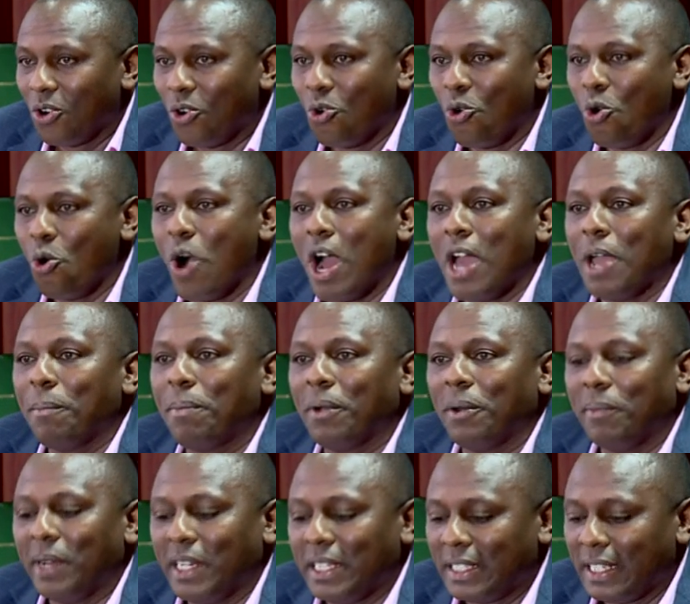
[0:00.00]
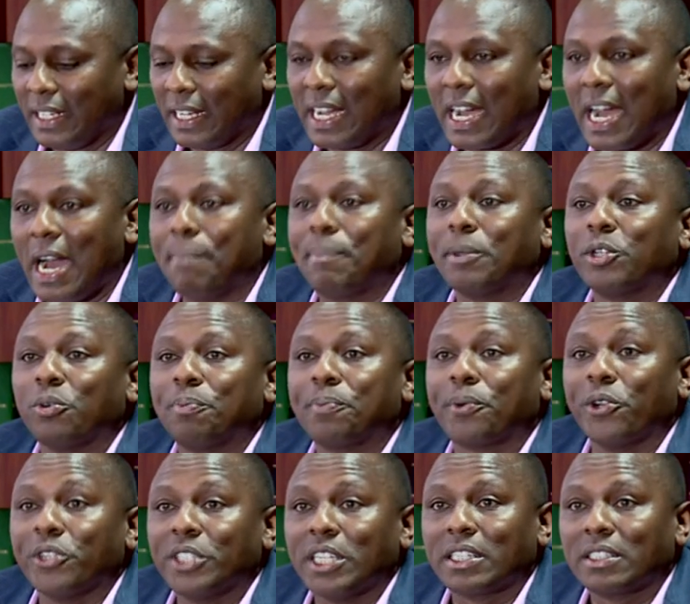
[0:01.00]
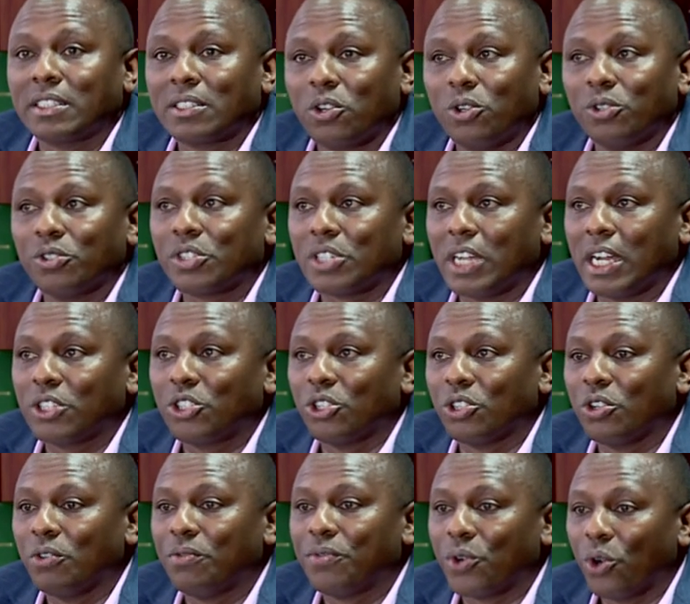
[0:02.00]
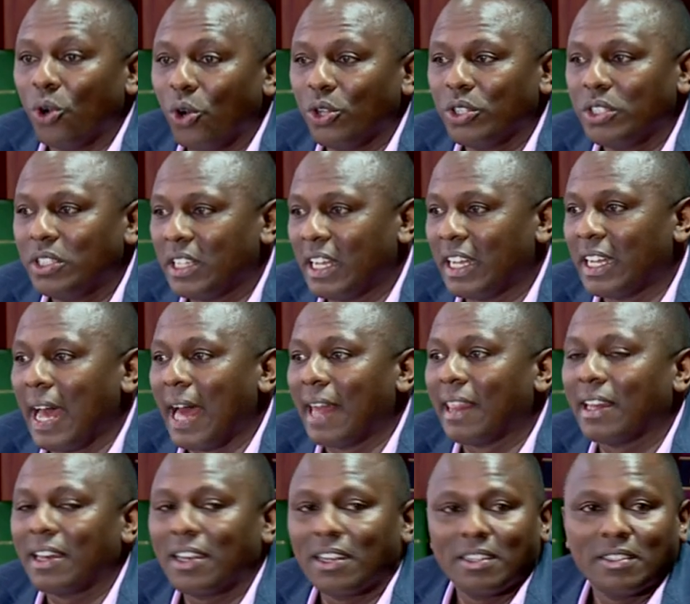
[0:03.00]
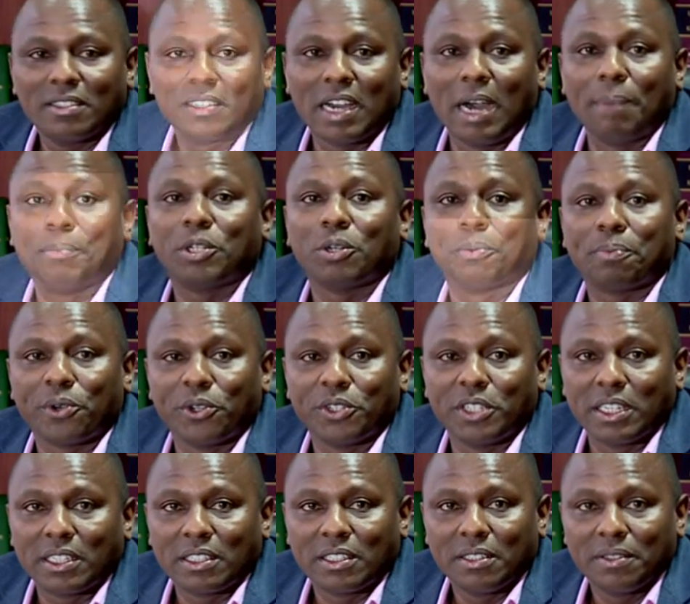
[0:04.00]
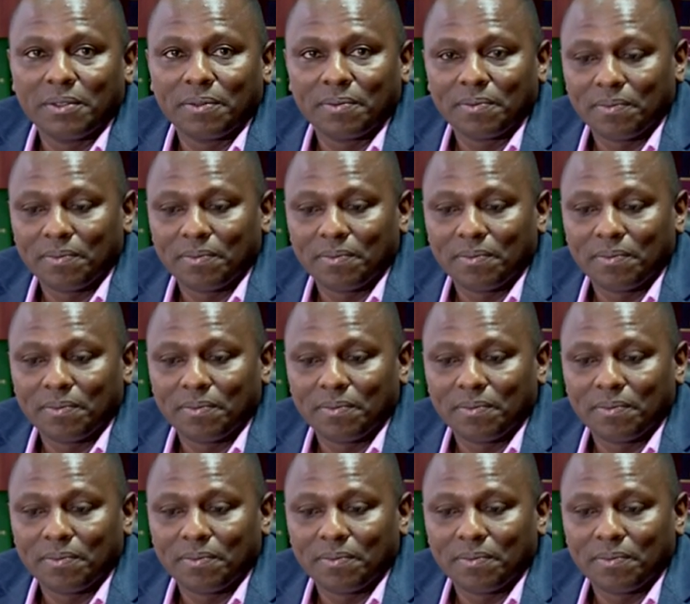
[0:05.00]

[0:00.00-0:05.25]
who are implementing capital projects, construction of roads and other capital projects,